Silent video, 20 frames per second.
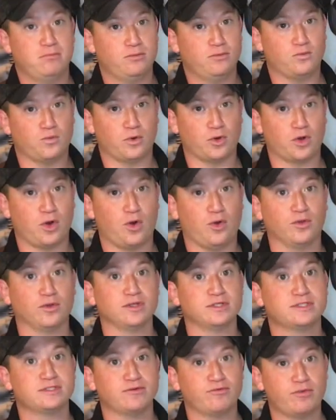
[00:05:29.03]

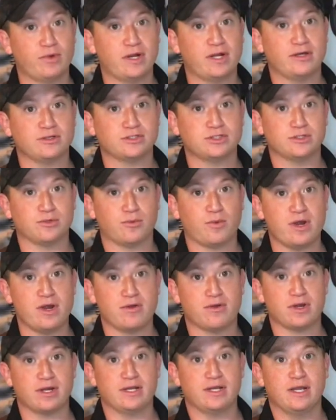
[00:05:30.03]
regardless of what else you're
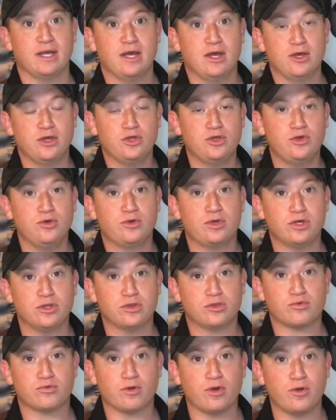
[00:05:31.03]
wearing, you can
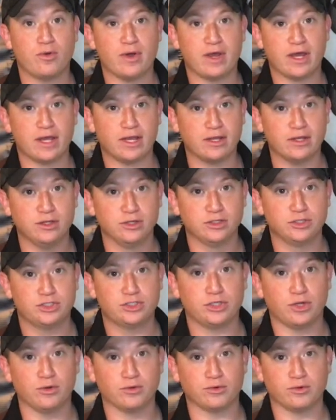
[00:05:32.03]
throw a
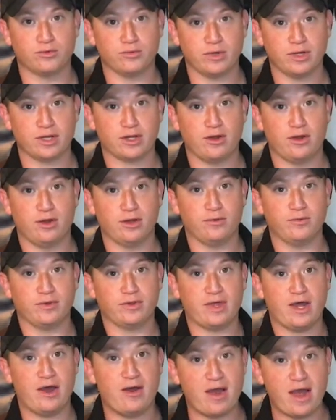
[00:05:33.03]
shoulder rig on
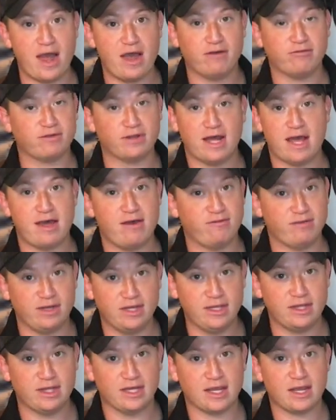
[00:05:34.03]
without having to have
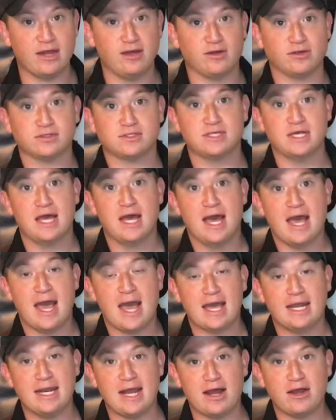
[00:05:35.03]
anything else,
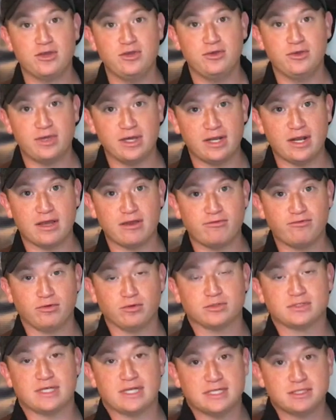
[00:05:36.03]
and now you get a
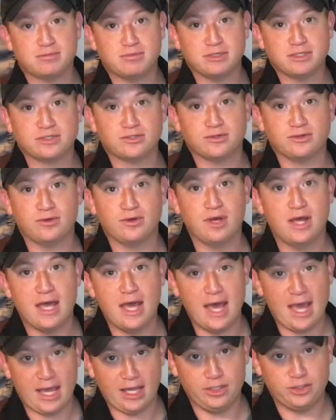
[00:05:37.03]
full-size pistol
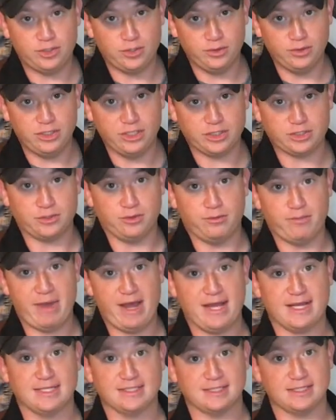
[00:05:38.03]
and 2 additional
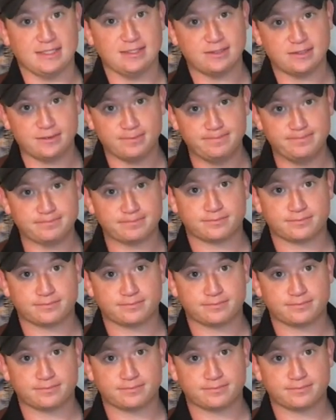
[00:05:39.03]
magazines.